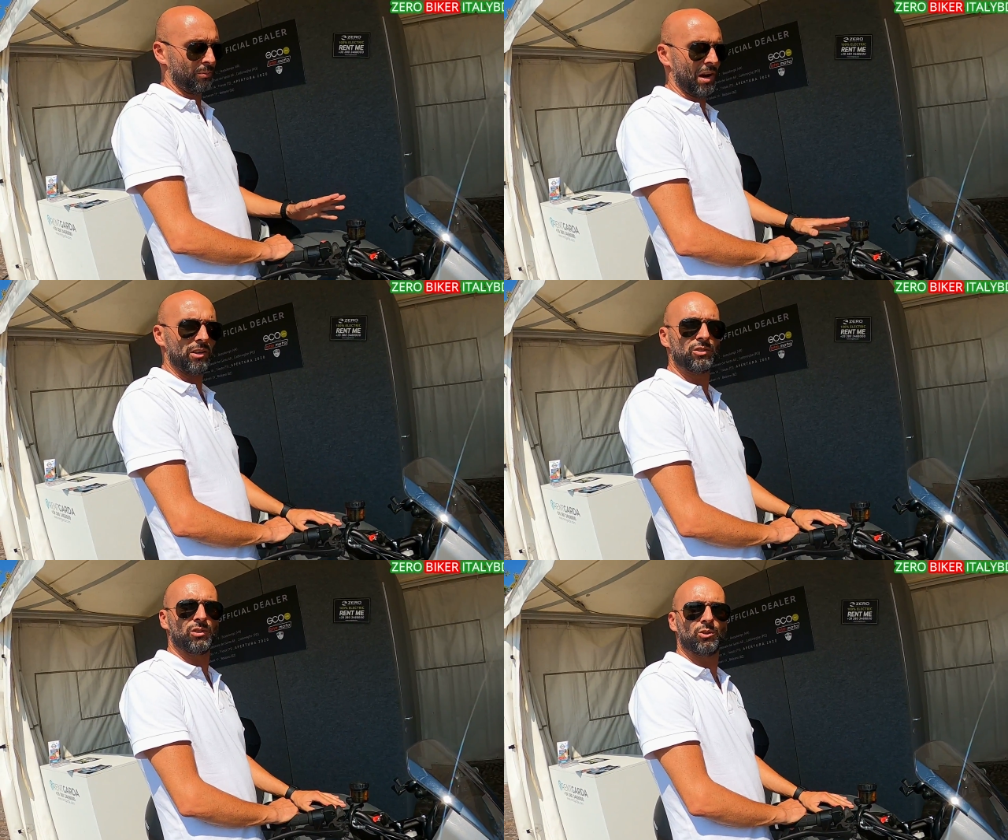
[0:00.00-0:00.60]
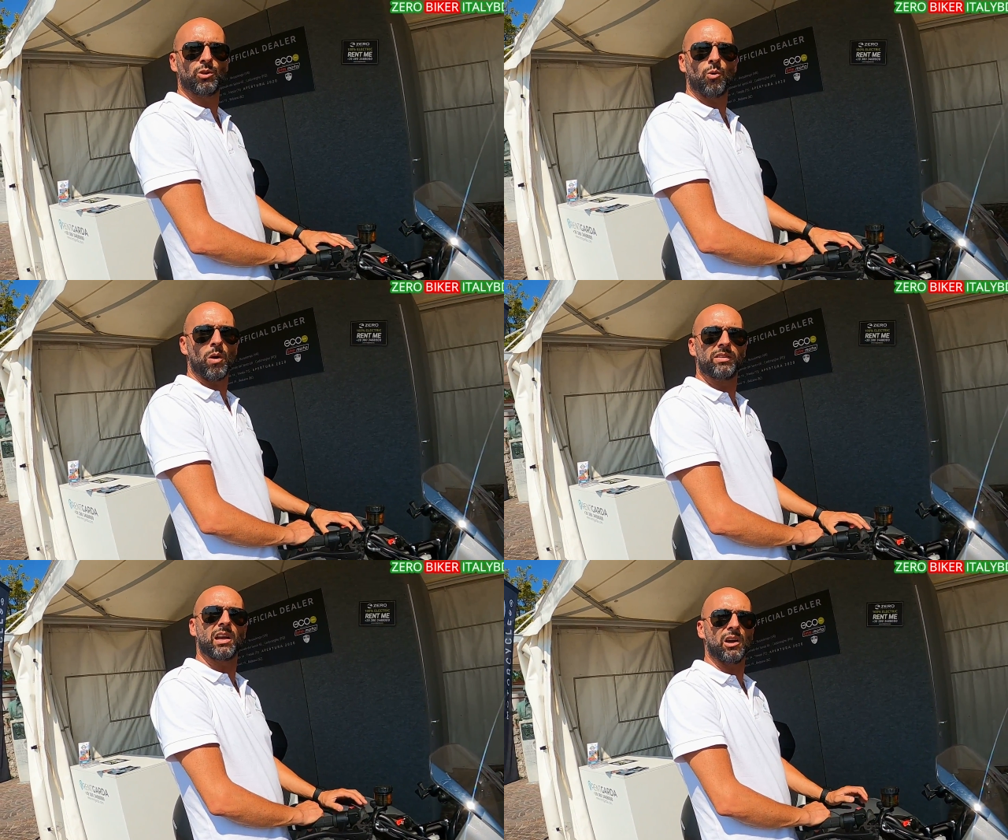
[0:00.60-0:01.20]
comparison to a
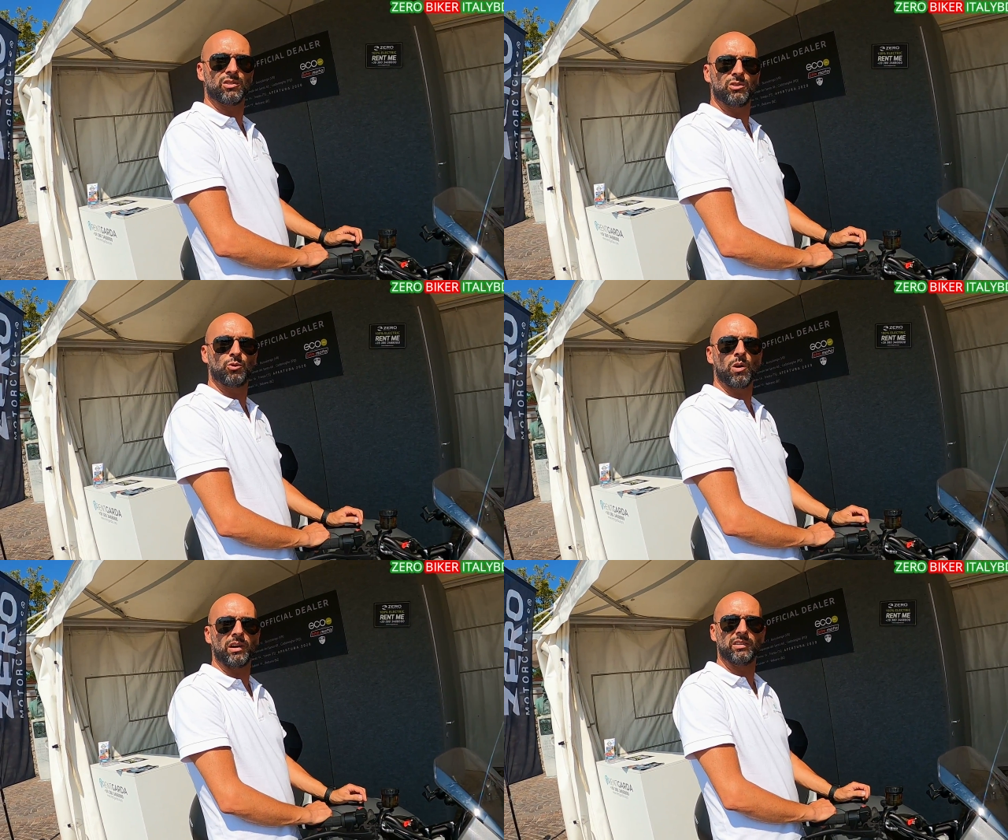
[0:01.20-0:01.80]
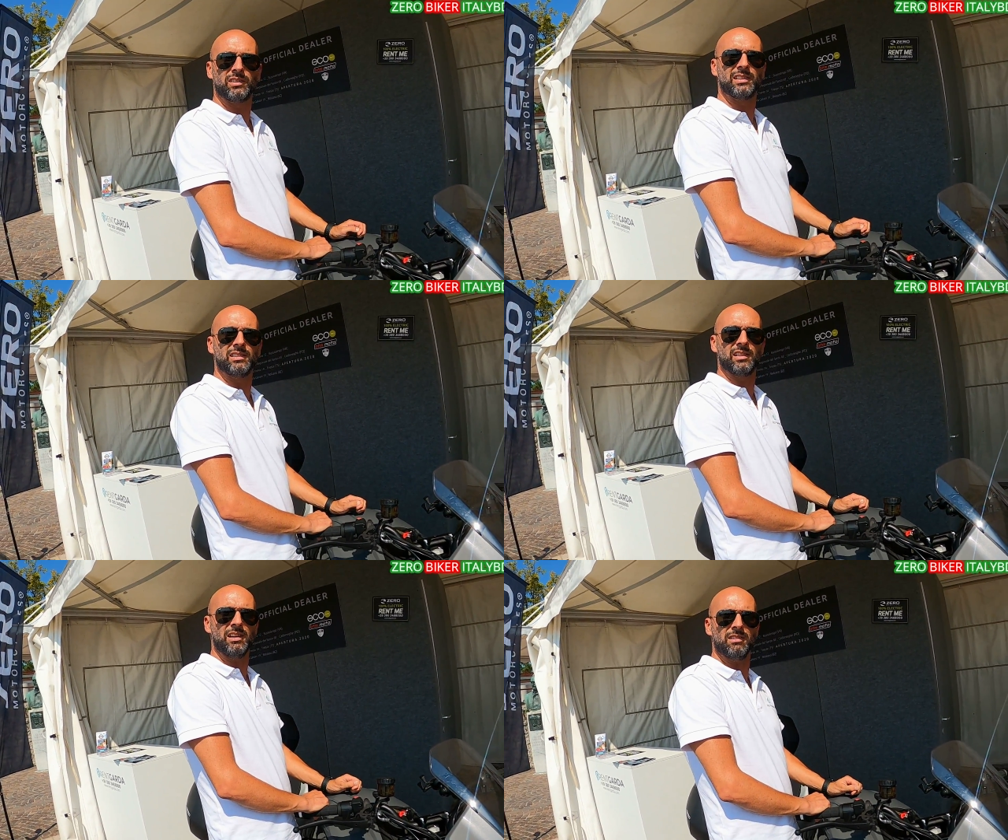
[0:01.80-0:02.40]
1200
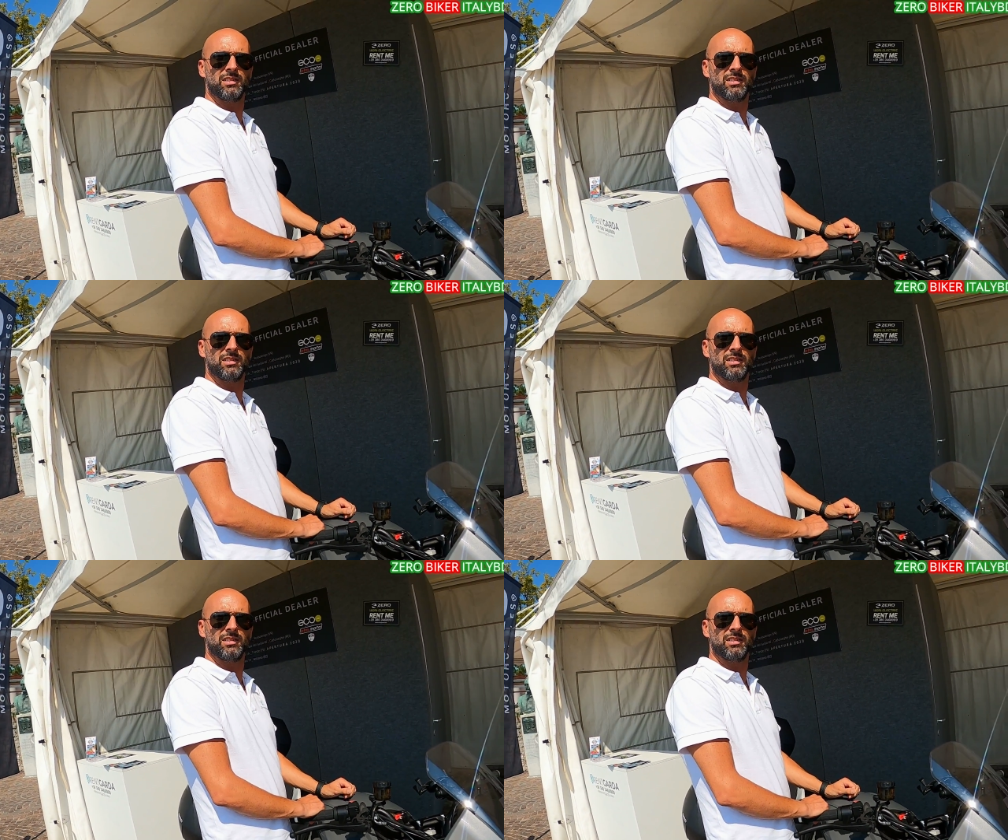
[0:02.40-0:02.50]
cc.